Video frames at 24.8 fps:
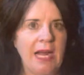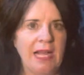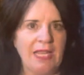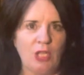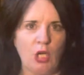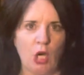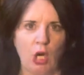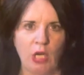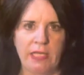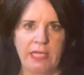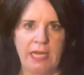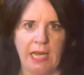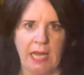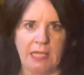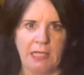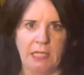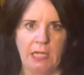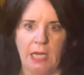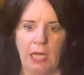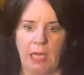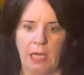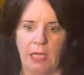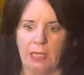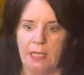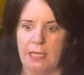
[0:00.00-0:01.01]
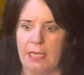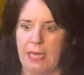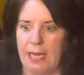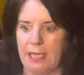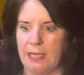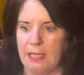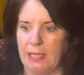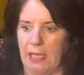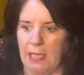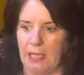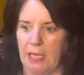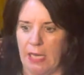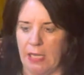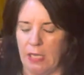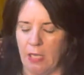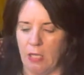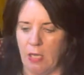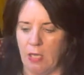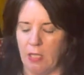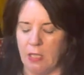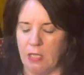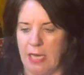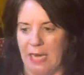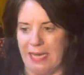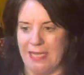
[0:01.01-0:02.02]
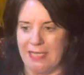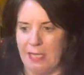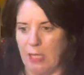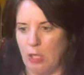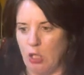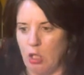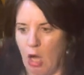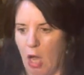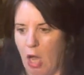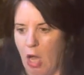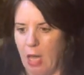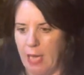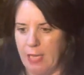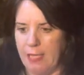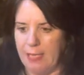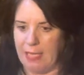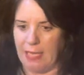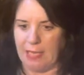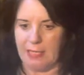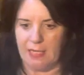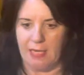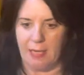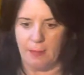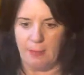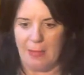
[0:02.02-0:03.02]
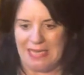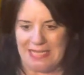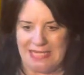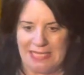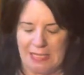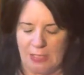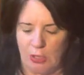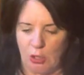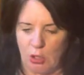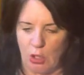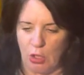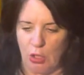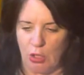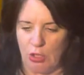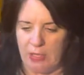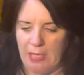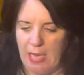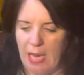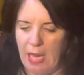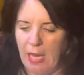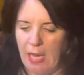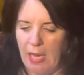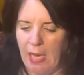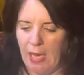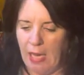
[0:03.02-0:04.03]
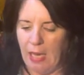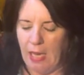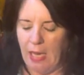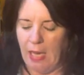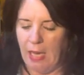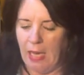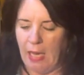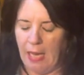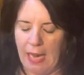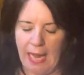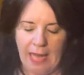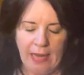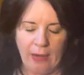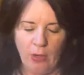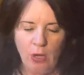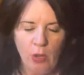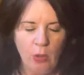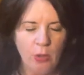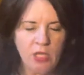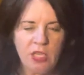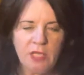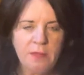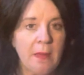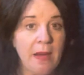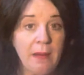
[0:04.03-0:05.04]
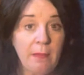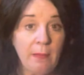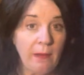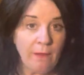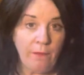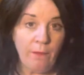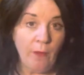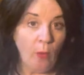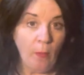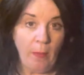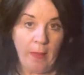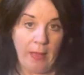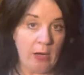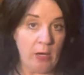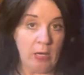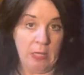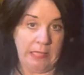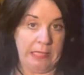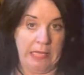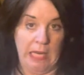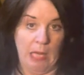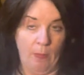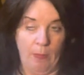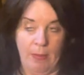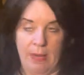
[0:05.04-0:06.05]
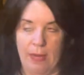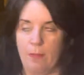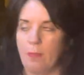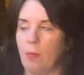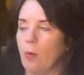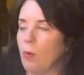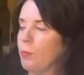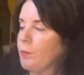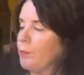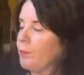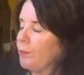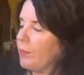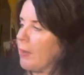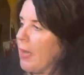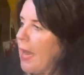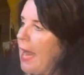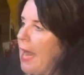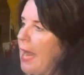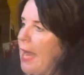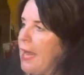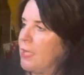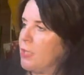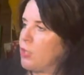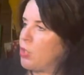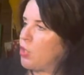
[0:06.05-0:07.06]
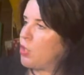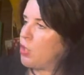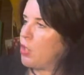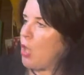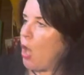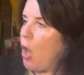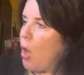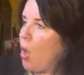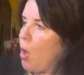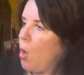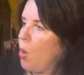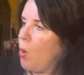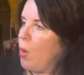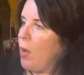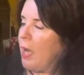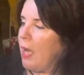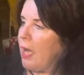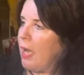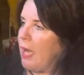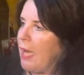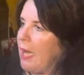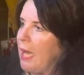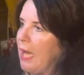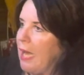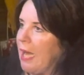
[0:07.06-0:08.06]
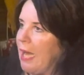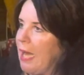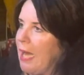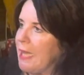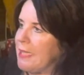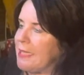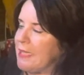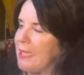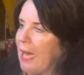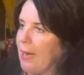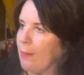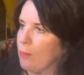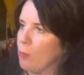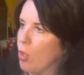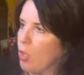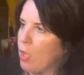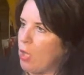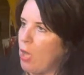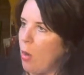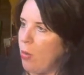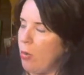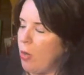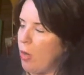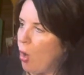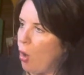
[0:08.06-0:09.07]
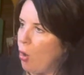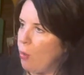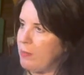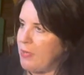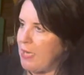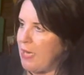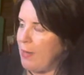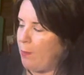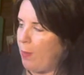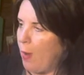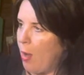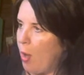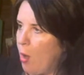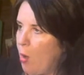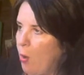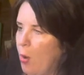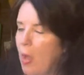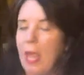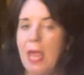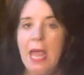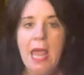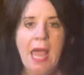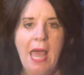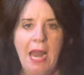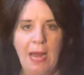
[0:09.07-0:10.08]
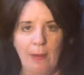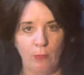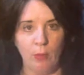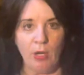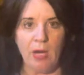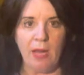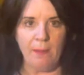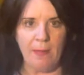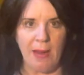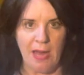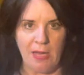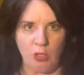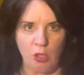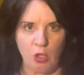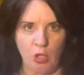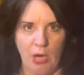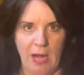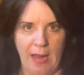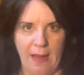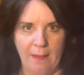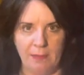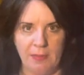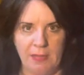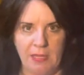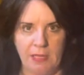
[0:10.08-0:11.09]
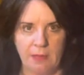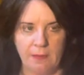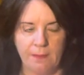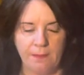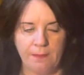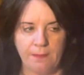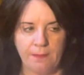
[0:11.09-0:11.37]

I start texting, texting like texting Todd, texting my sisters. I don't know. It just made me feel better to tell people. And so I said, I'm going to go in Home Depot and I'm going to get mouse traps.